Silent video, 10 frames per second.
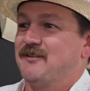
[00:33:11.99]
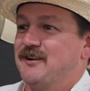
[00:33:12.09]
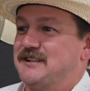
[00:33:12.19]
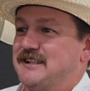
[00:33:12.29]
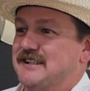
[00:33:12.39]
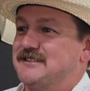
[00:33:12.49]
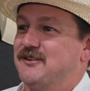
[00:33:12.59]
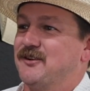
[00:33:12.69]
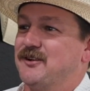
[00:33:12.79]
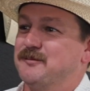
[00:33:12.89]
We're gonna have to get that
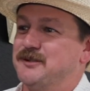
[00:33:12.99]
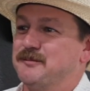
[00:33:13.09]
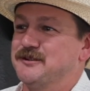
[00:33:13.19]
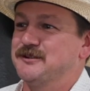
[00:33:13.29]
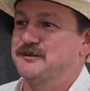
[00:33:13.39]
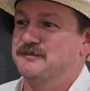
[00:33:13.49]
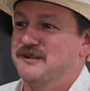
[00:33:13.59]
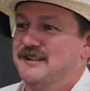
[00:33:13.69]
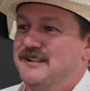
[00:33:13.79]
solo cup treatment to him,